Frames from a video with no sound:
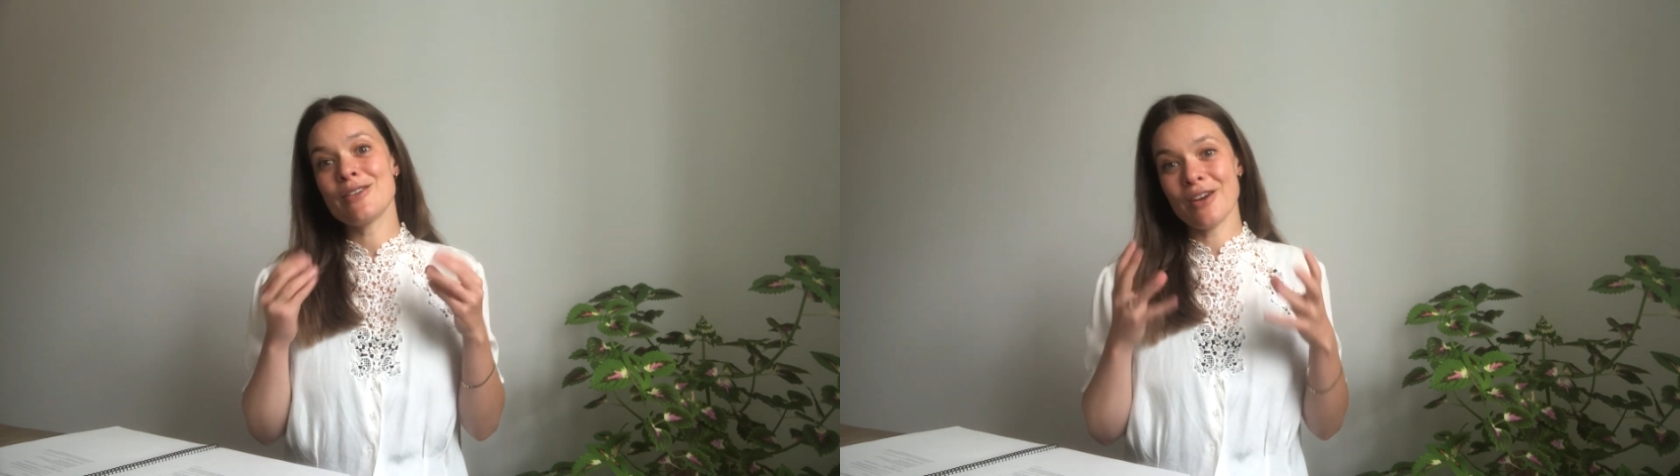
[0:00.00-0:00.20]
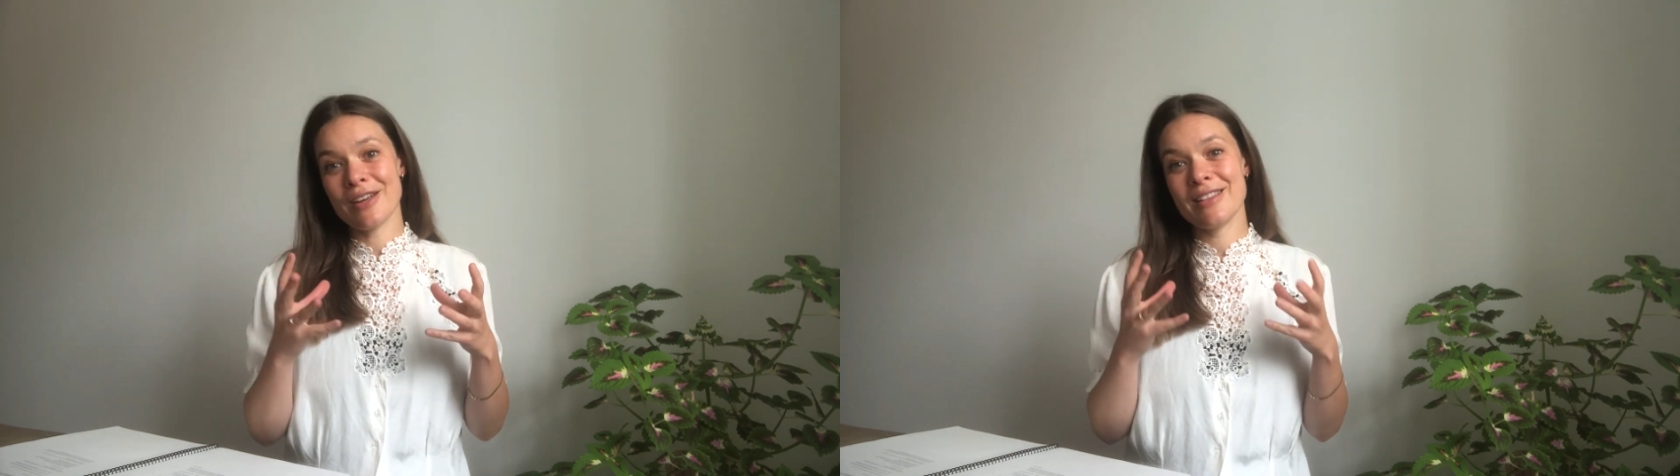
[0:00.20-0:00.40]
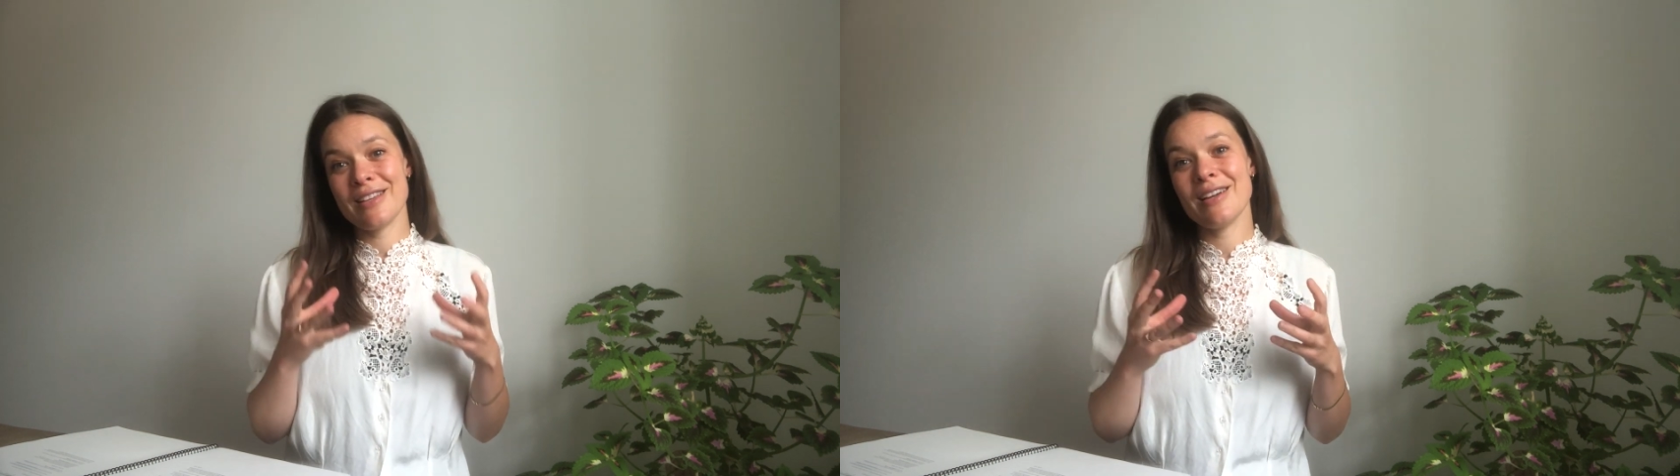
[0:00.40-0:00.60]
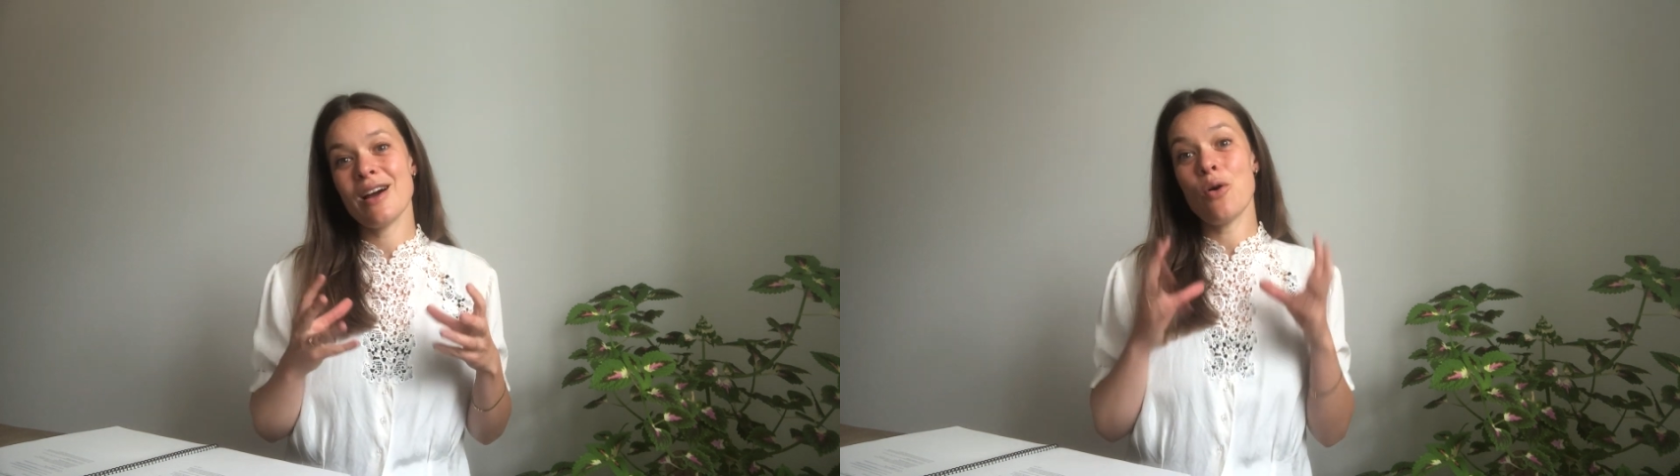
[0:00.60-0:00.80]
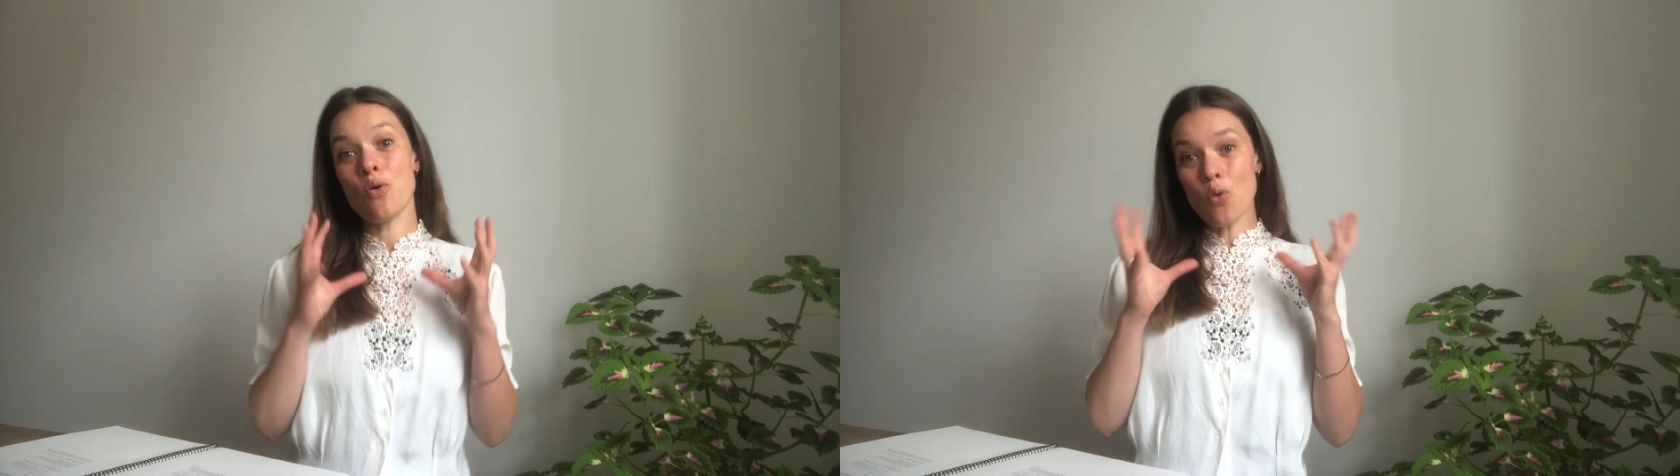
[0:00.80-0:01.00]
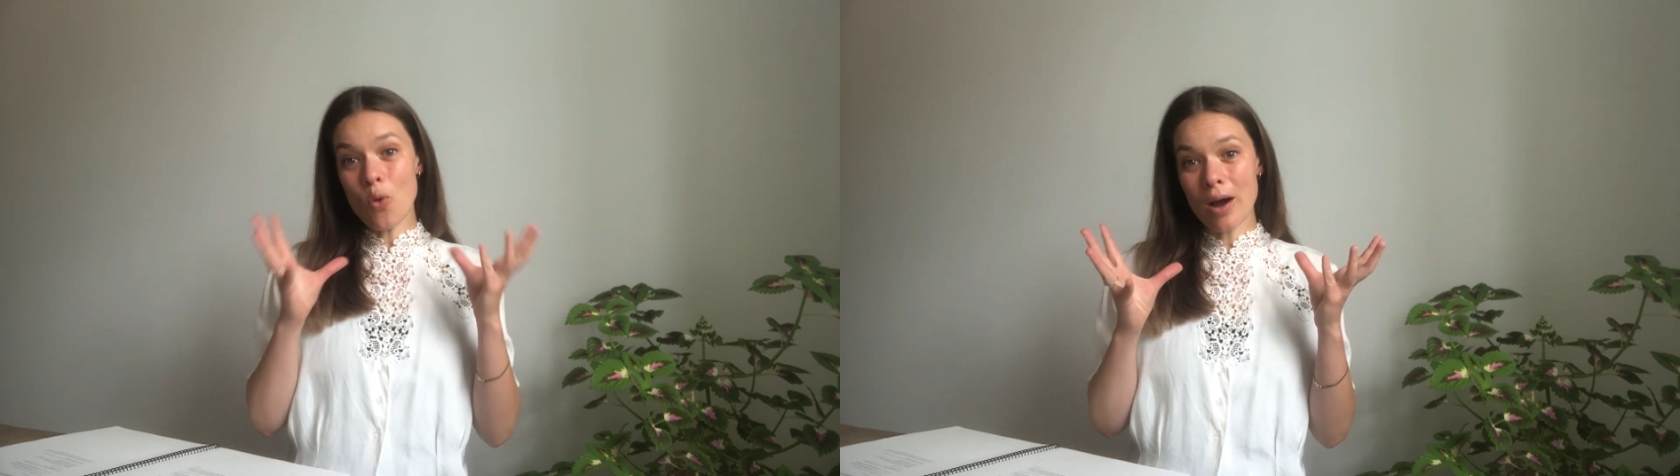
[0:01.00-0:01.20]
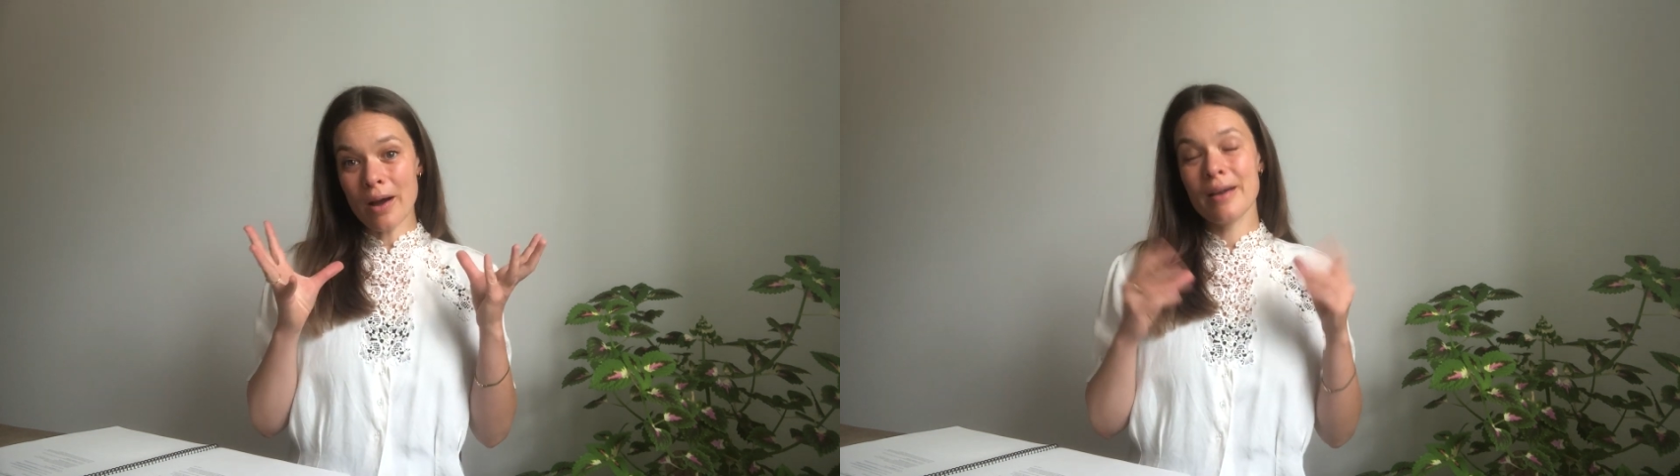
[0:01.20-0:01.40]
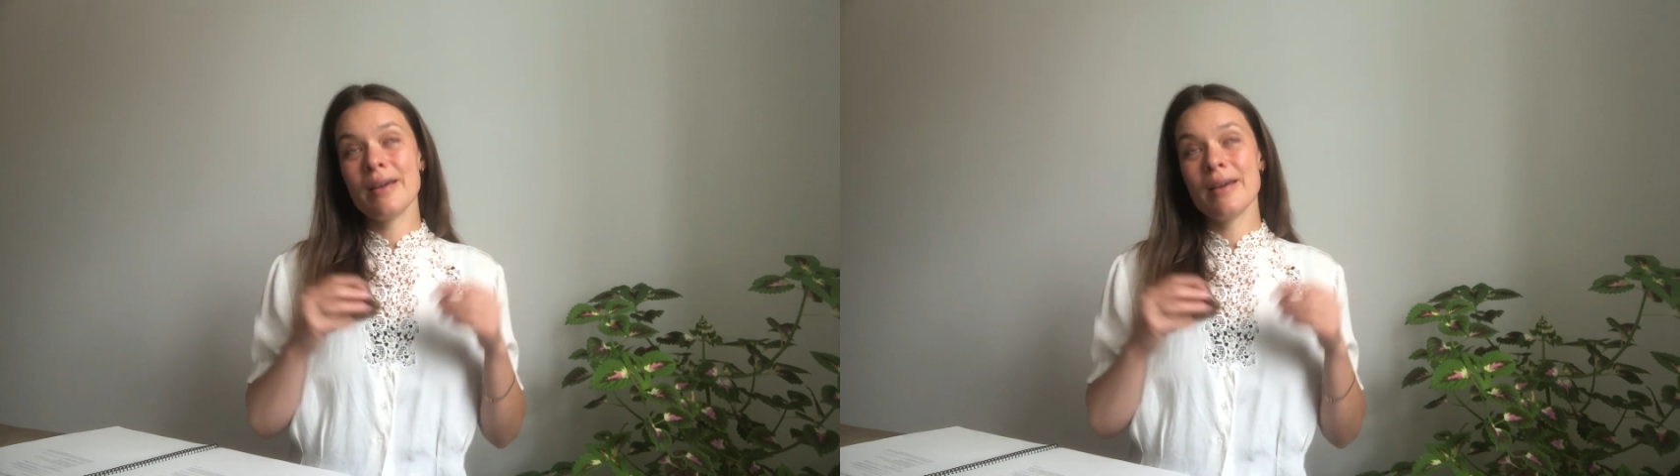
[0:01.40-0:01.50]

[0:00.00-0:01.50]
sonically, Aurora,